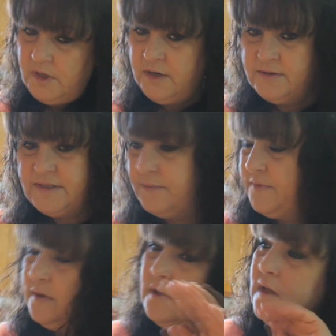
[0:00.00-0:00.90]
you know,
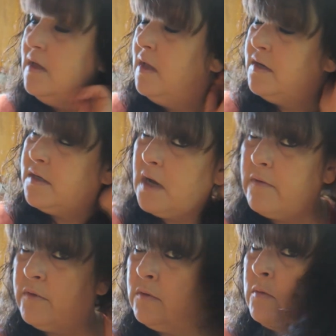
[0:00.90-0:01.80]
something to
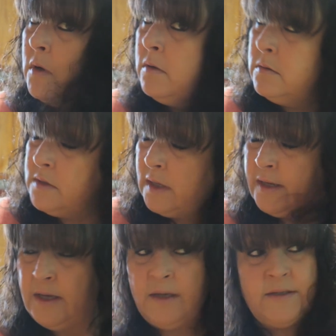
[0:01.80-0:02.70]
cover the rolls, I
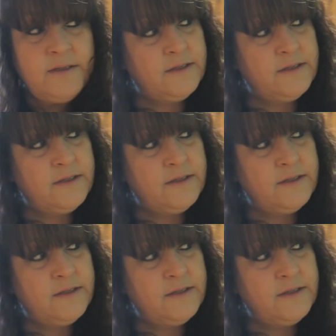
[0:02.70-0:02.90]
guess,